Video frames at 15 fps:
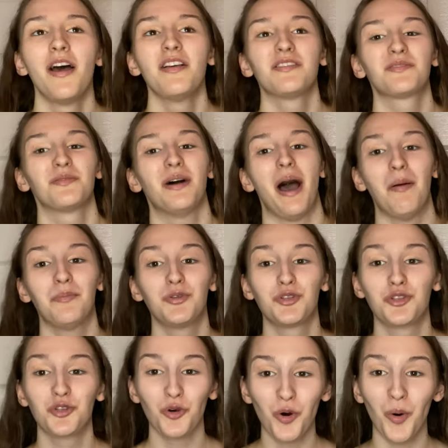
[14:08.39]
So I'm
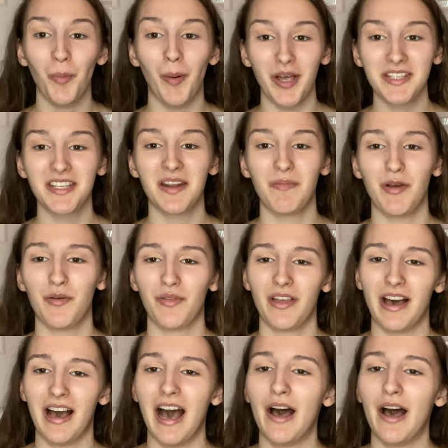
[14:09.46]
so buzzing about that.